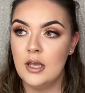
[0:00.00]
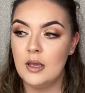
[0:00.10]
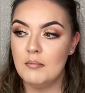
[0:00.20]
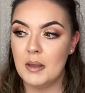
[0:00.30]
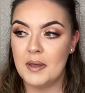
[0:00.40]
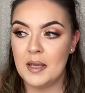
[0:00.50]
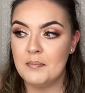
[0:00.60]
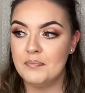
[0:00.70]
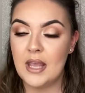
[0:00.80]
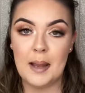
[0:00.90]
maybe
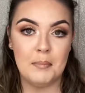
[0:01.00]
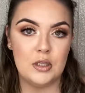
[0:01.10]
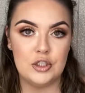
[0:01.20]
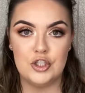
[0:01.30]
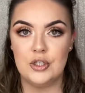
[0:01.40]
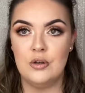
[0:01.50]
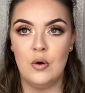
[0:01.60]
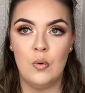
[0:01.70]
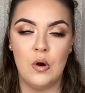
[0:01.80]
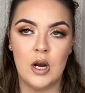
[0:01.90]
pollution
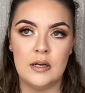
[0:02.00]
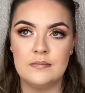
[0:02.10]
or